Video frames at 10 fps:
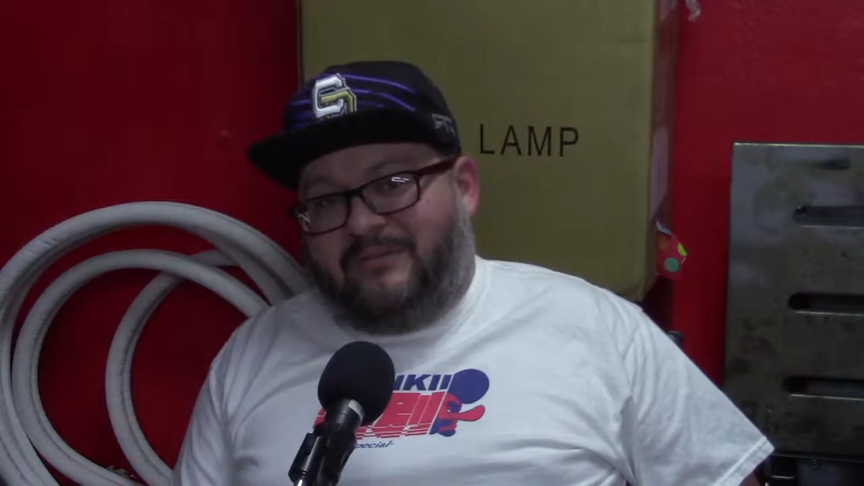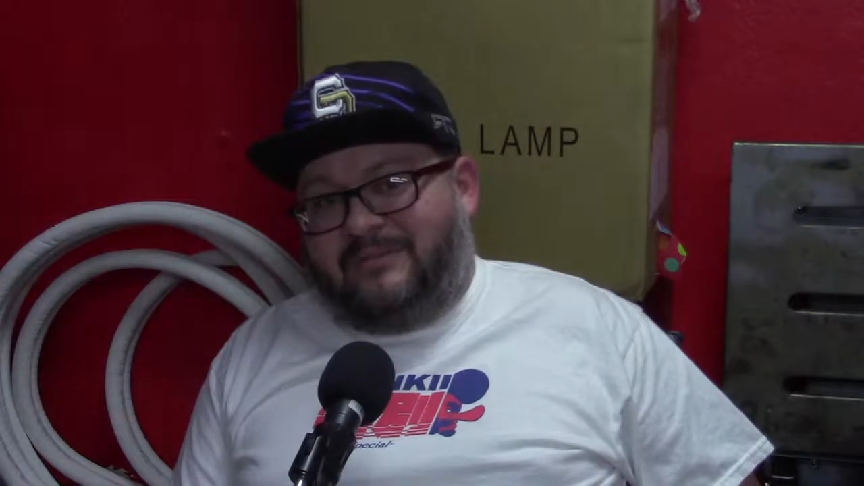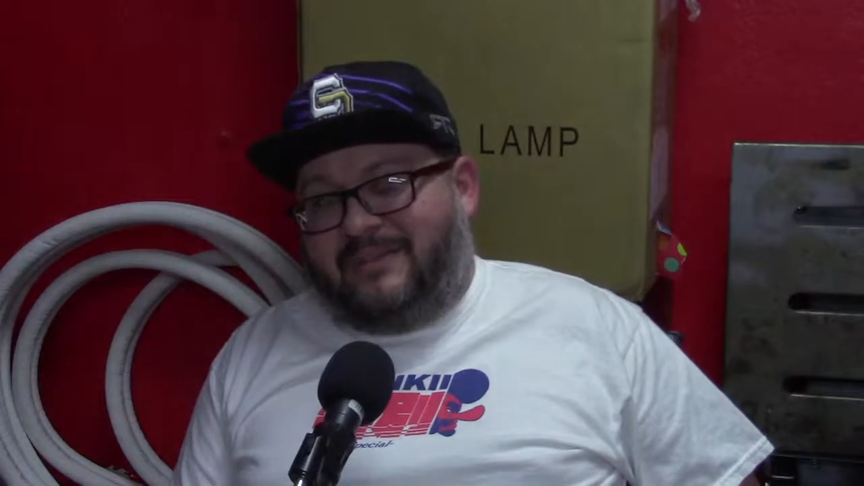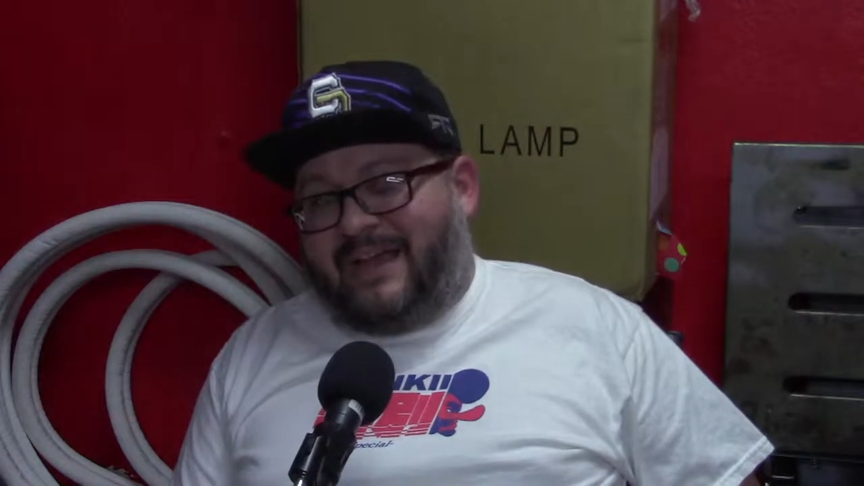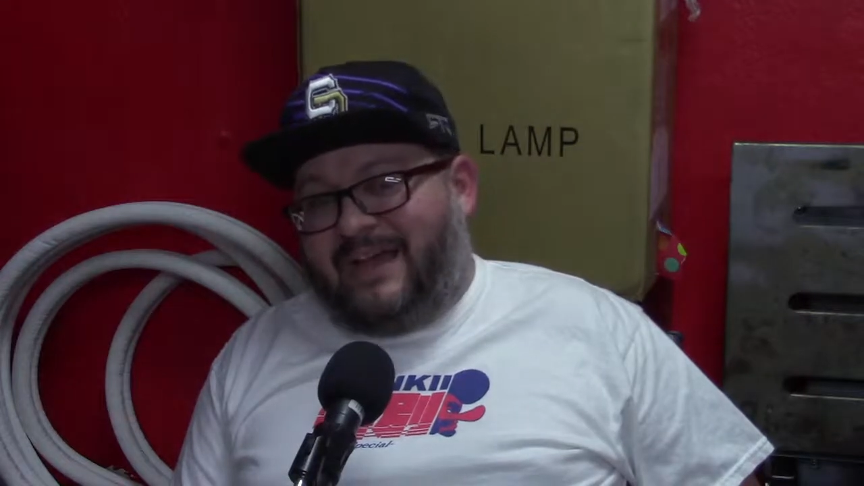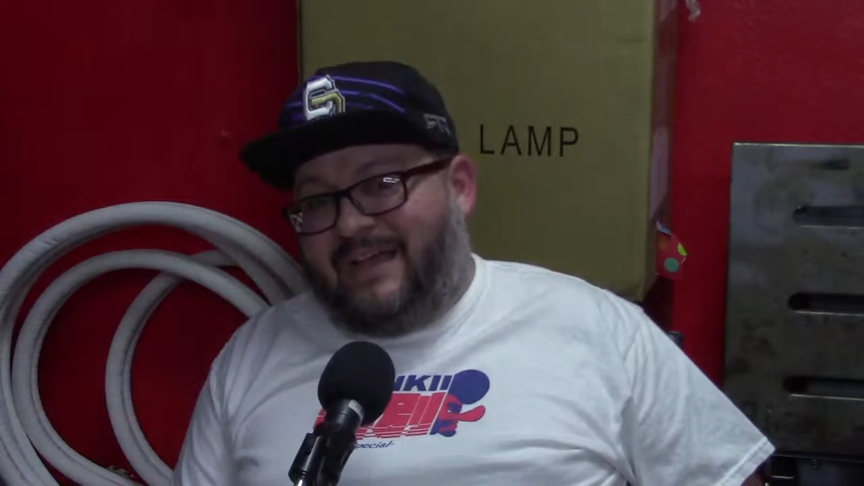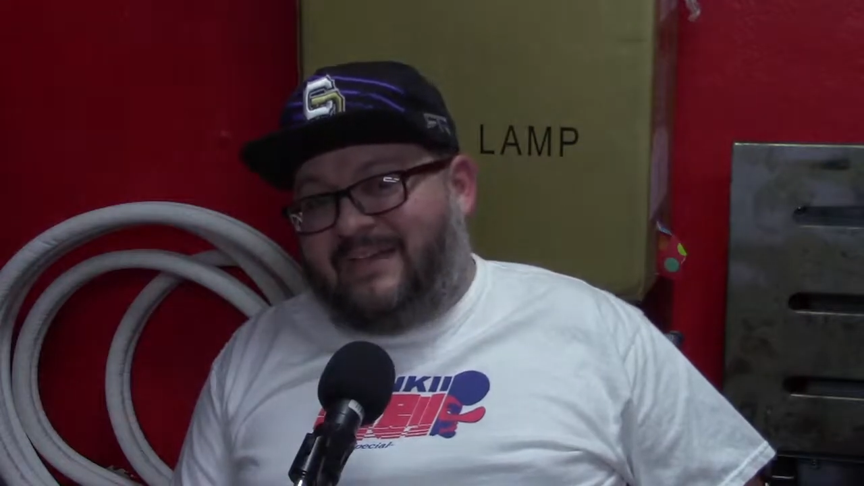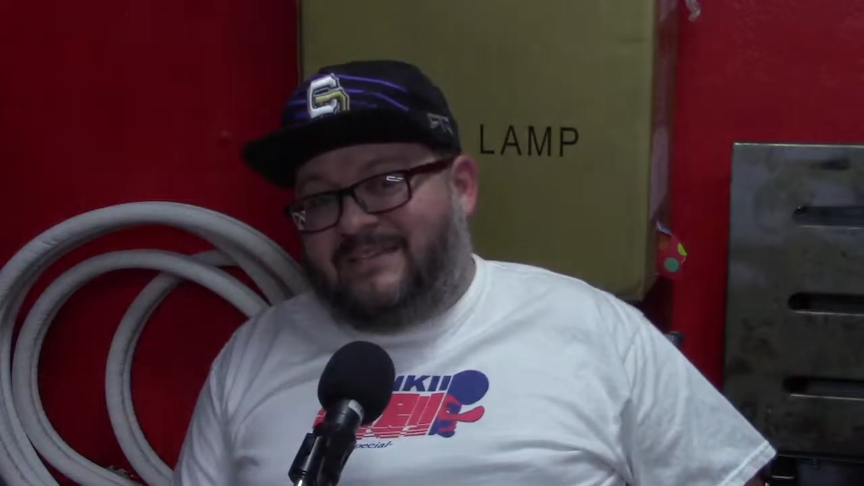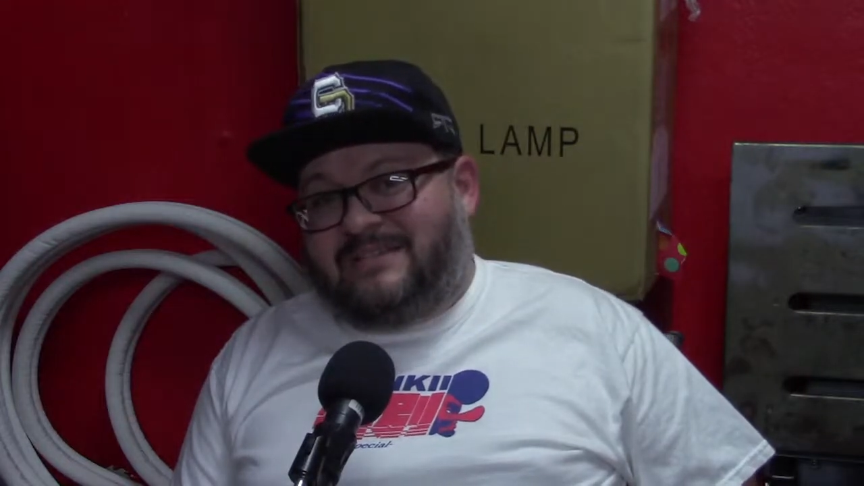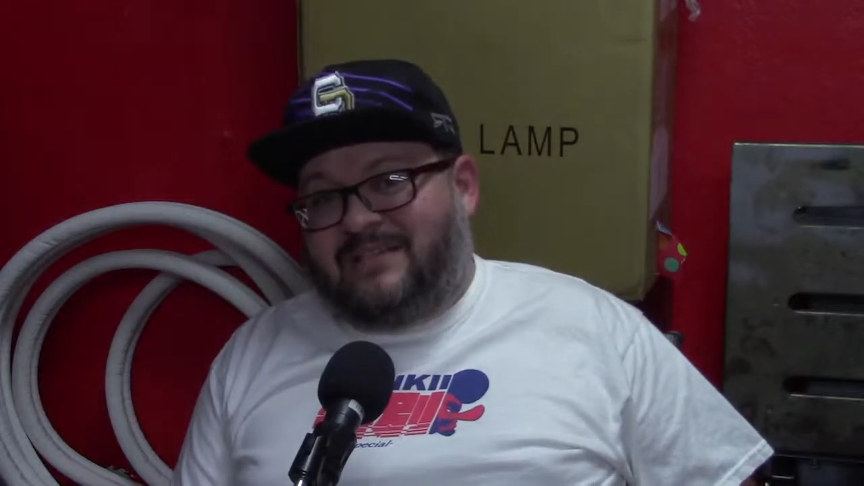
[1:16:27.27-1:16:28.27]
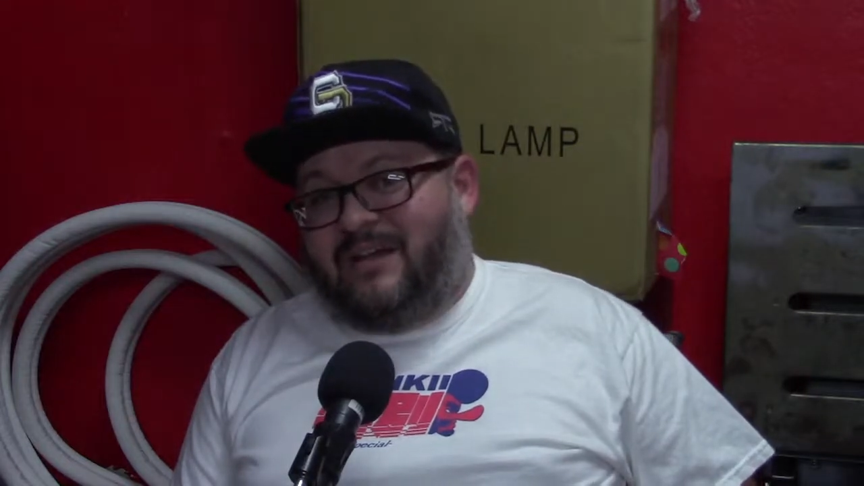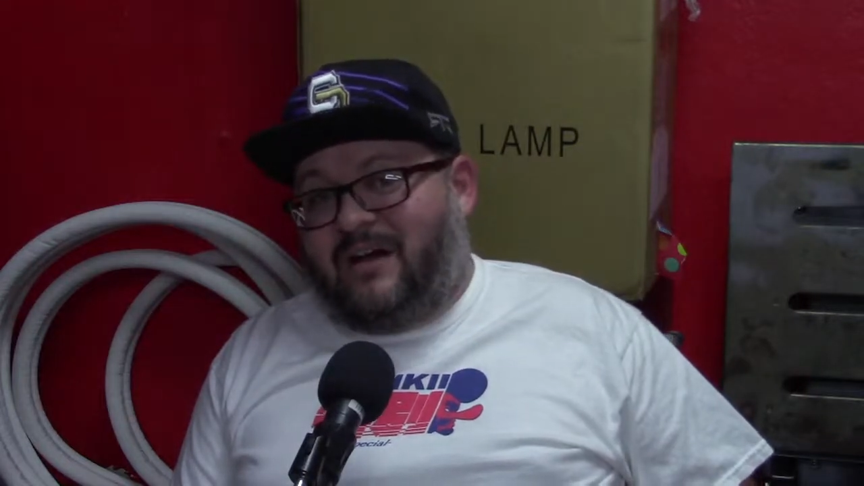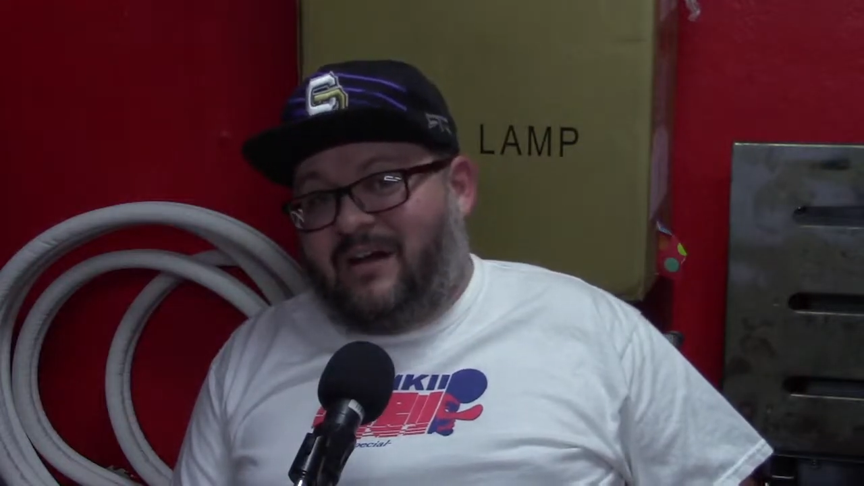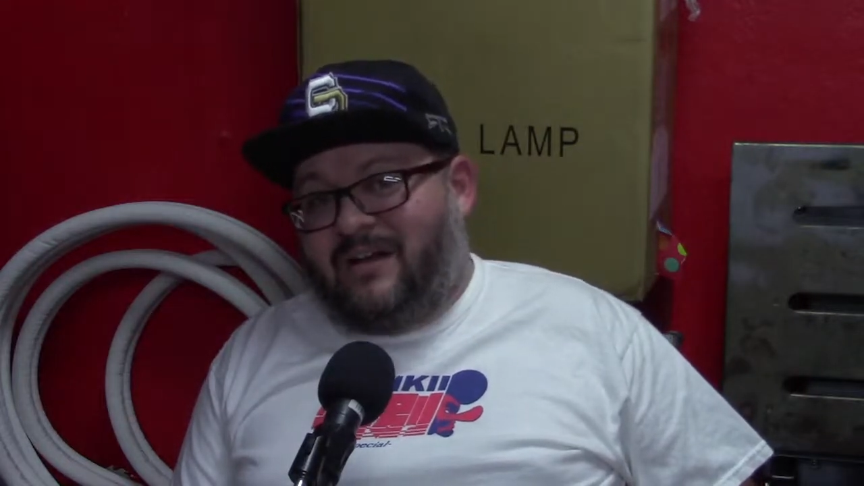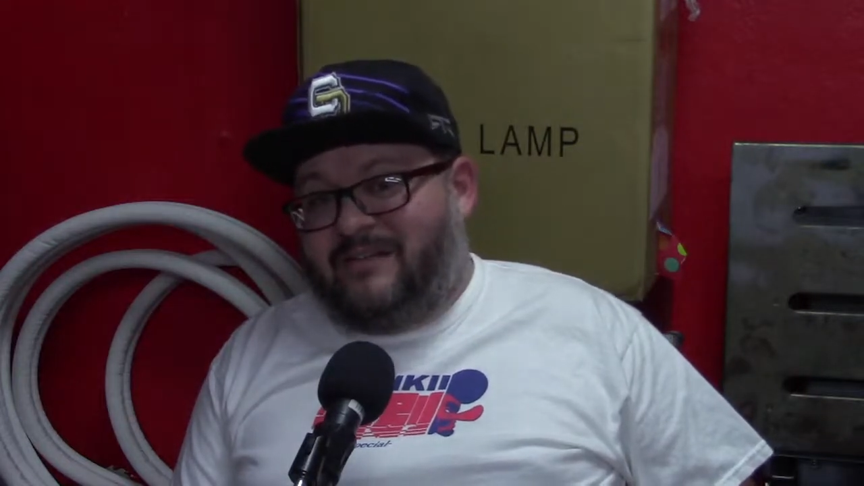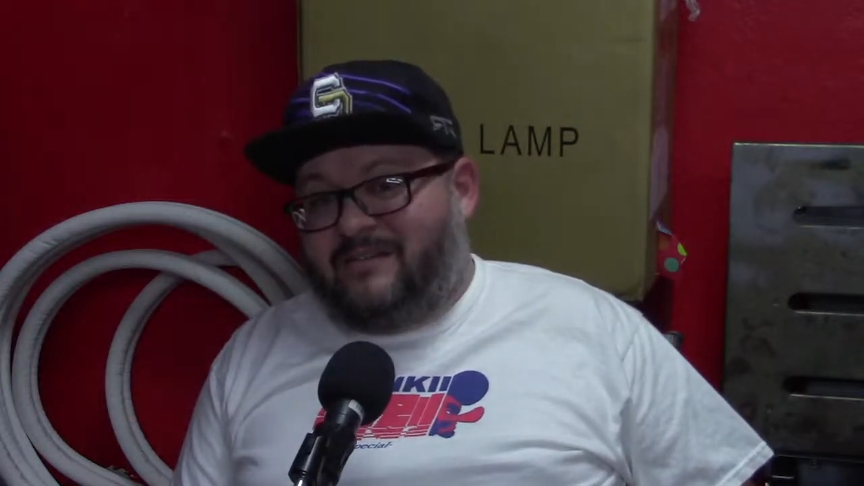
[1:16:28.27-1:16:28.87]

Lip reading: Dai is gone.